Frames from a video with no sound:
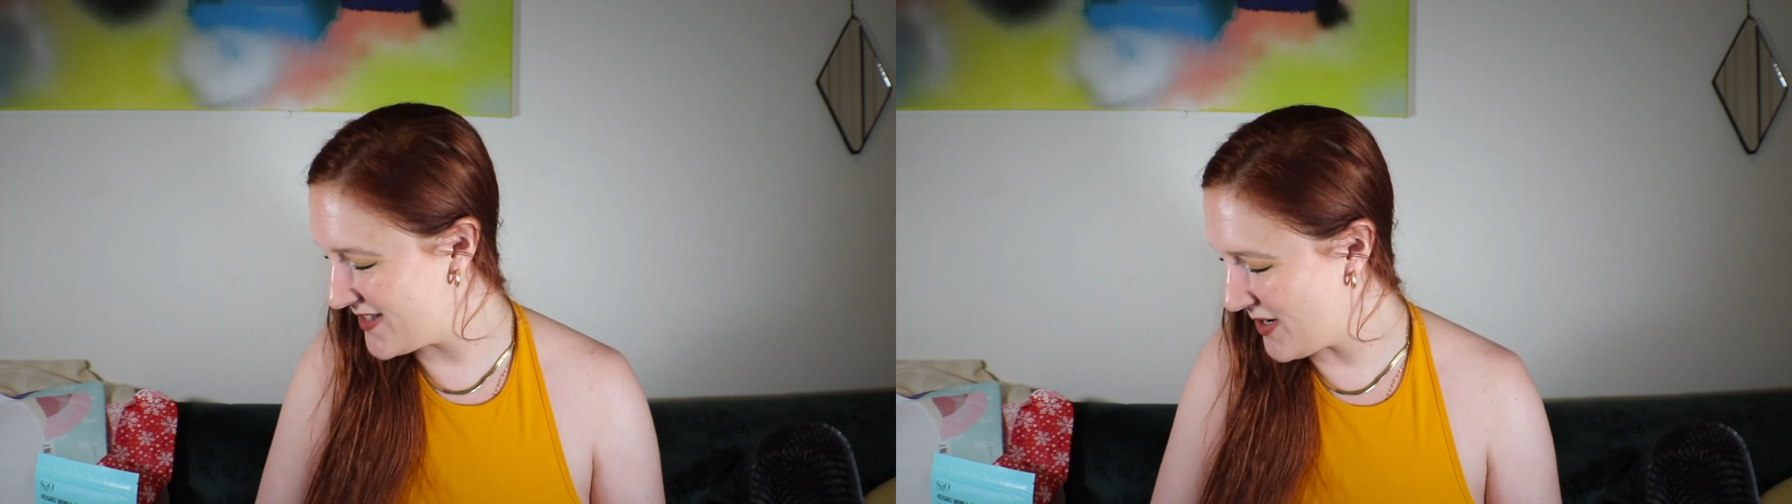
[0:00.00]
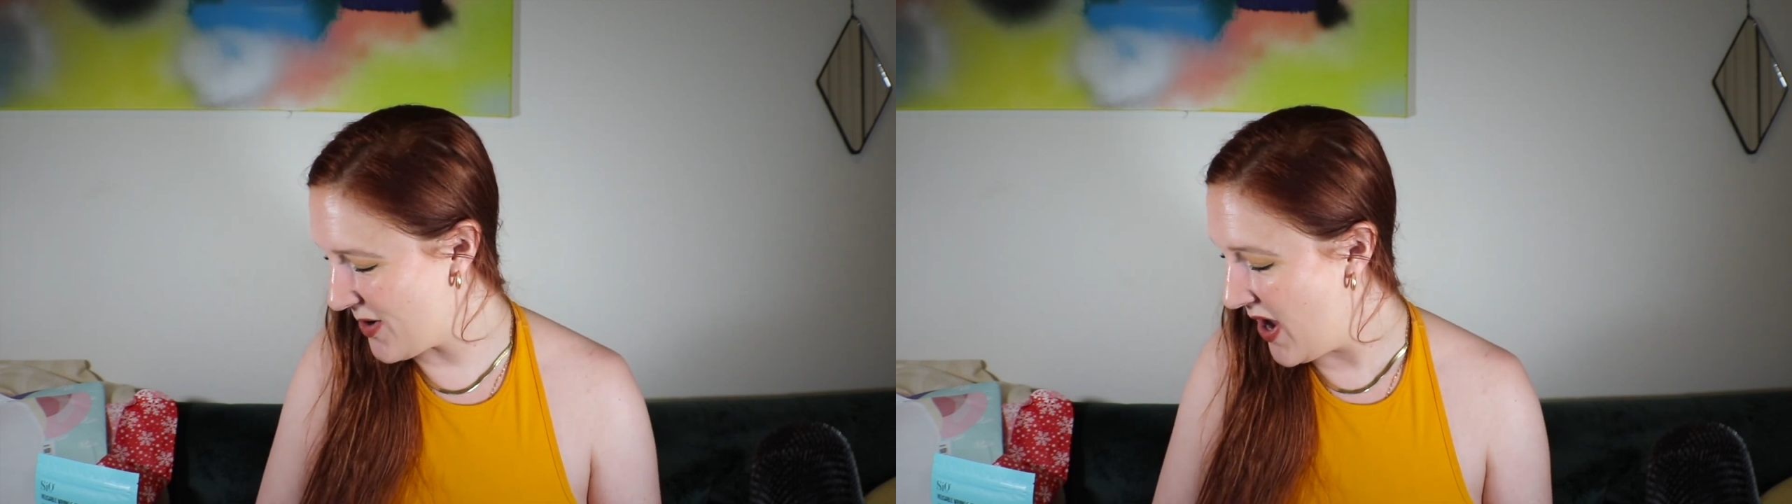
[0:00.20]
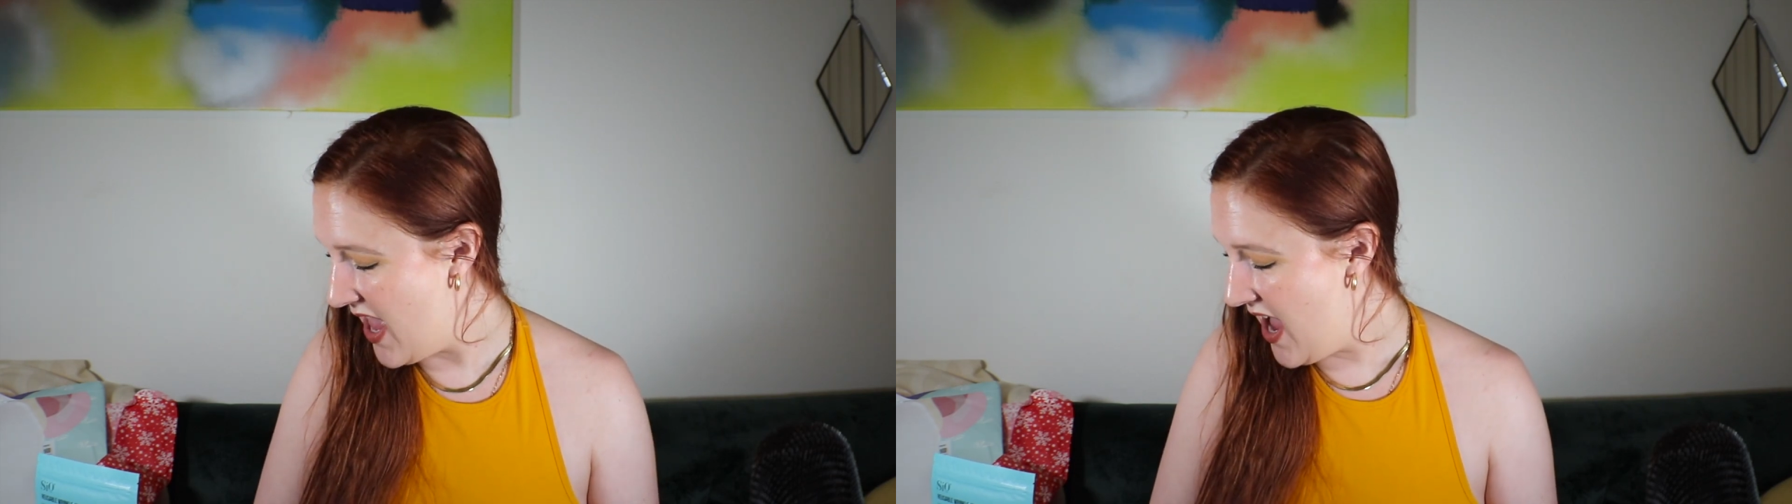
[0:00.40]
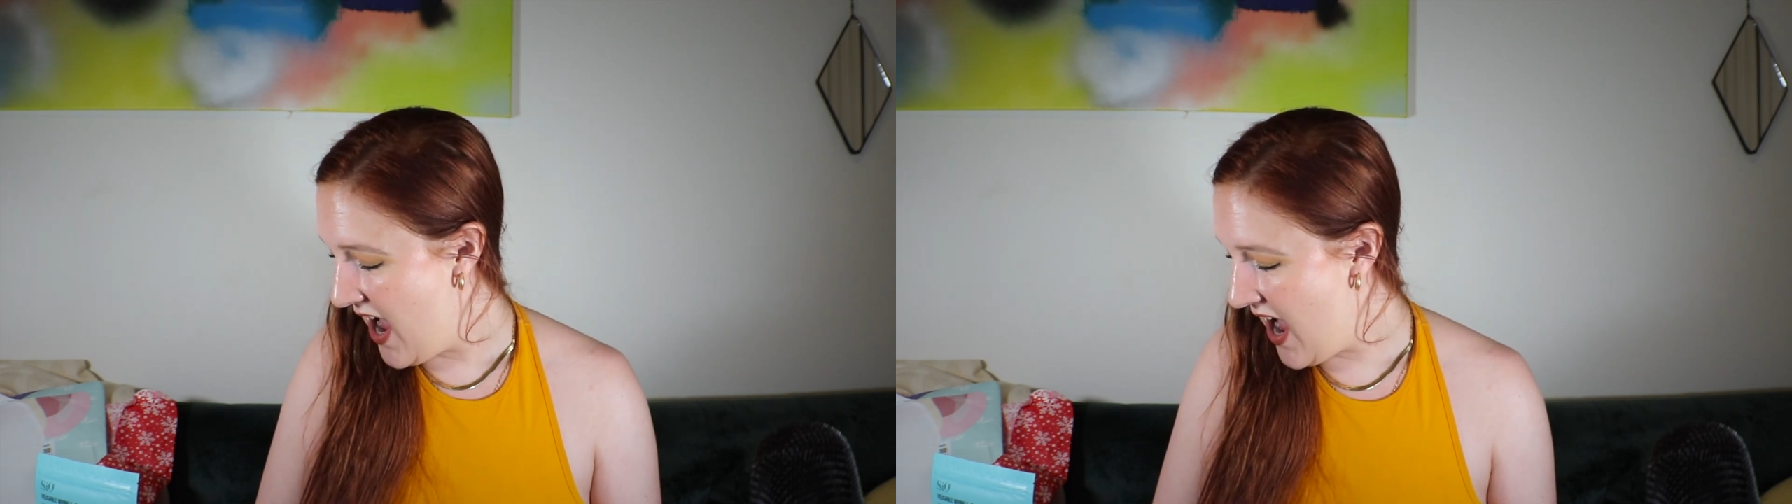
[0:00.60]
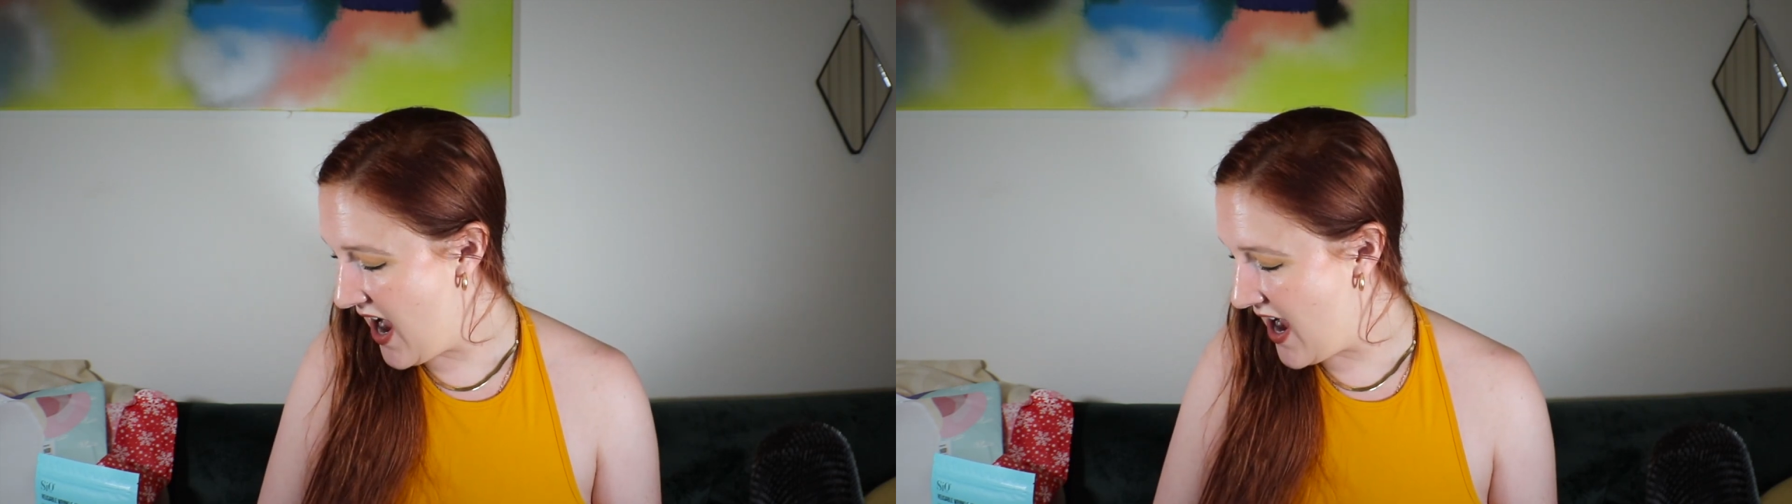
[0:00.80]
So,
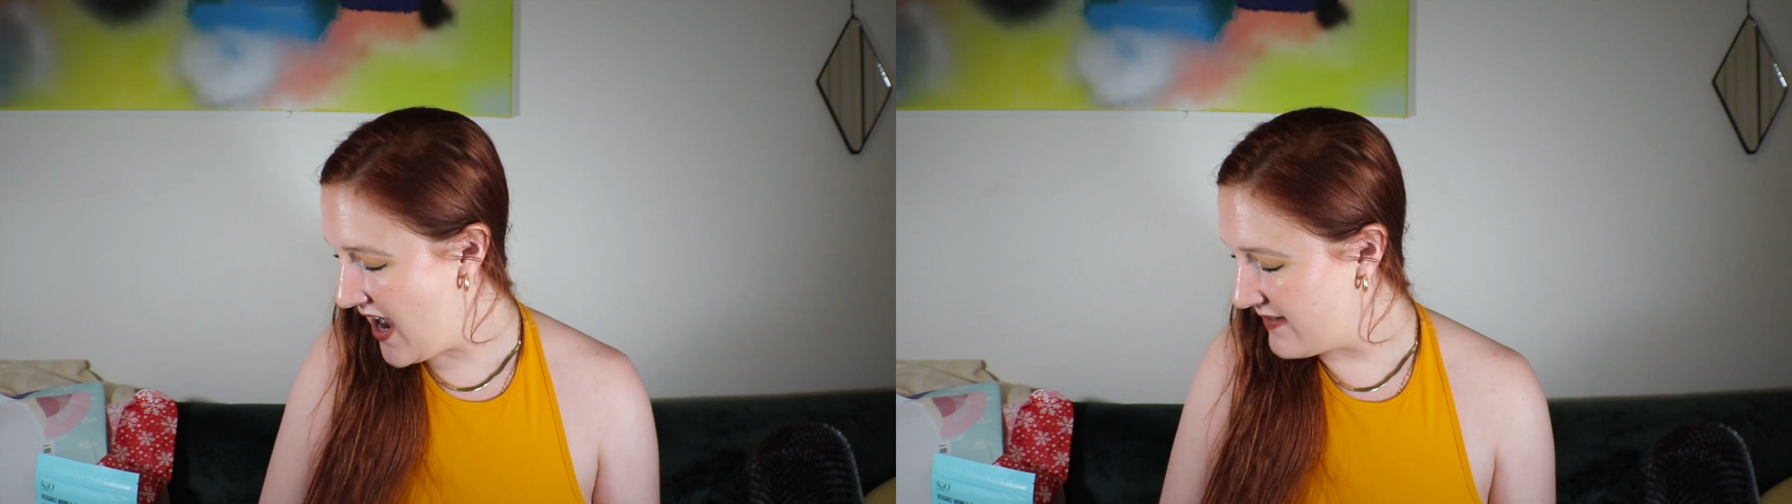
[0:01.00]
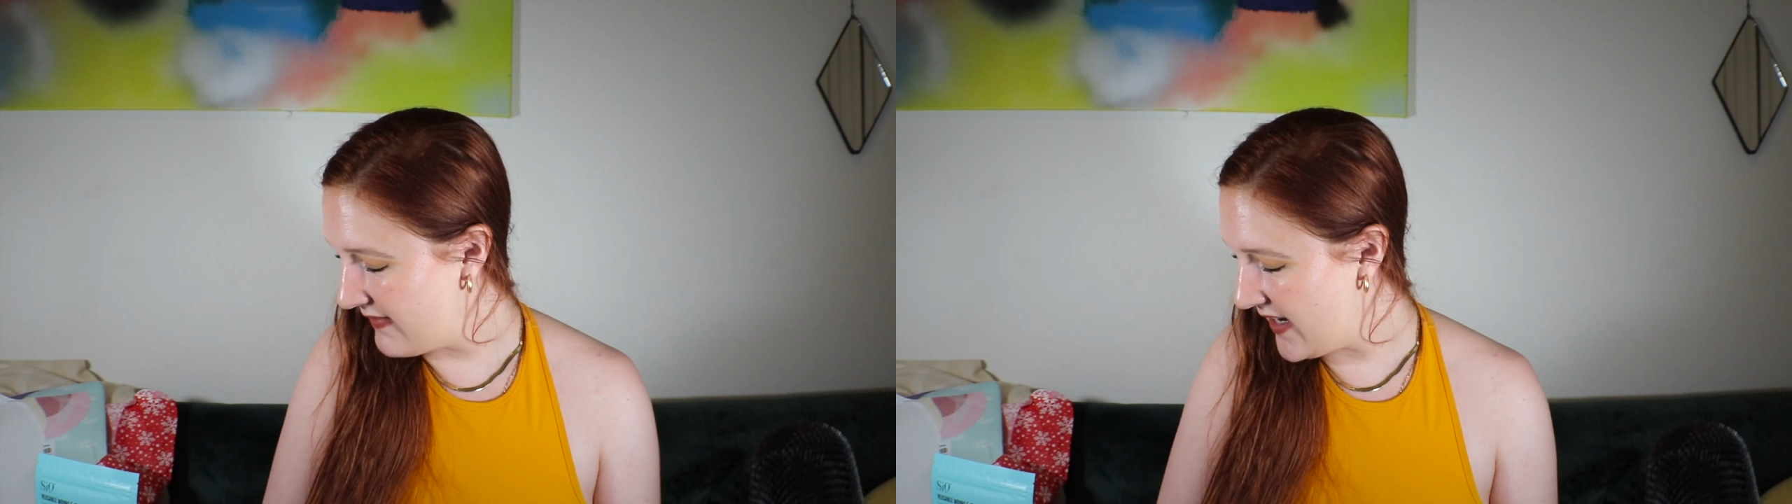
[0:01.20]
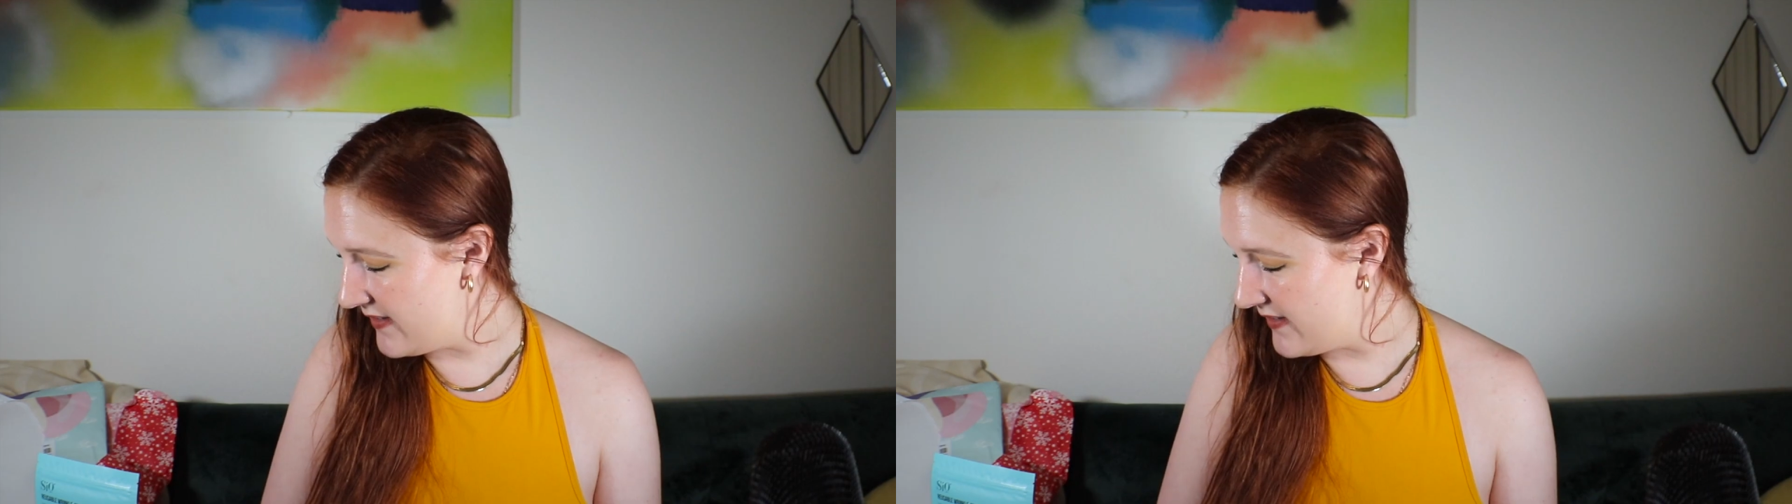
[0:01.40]
uh,